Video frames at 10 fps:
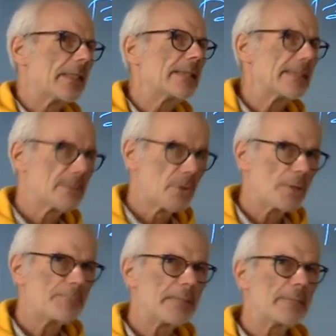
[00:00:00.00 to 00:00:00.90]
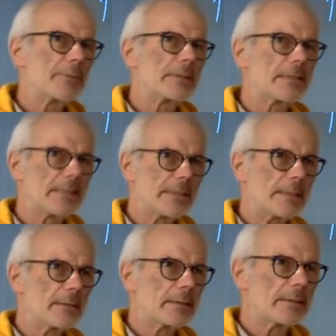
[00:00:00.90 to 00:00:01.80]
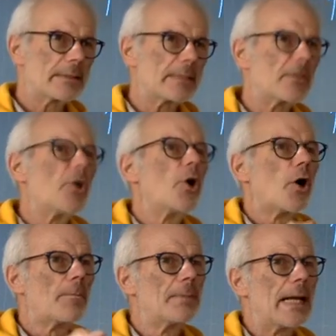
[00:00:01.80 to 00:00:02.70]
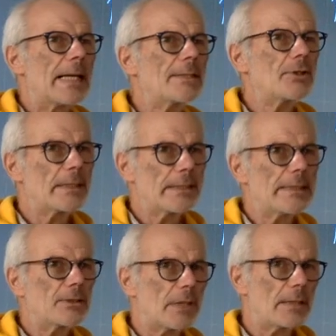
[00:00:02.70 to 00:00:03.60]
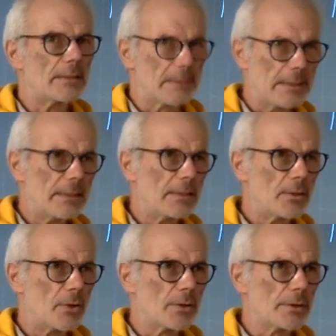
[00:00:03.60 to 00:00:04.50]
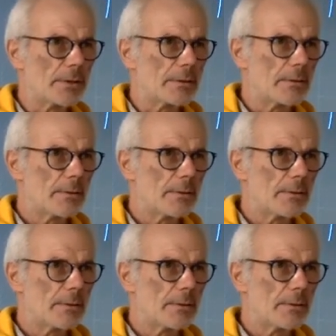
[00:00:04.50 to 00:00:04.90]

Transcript: It is not people sitting together obliging each other. This is a contract.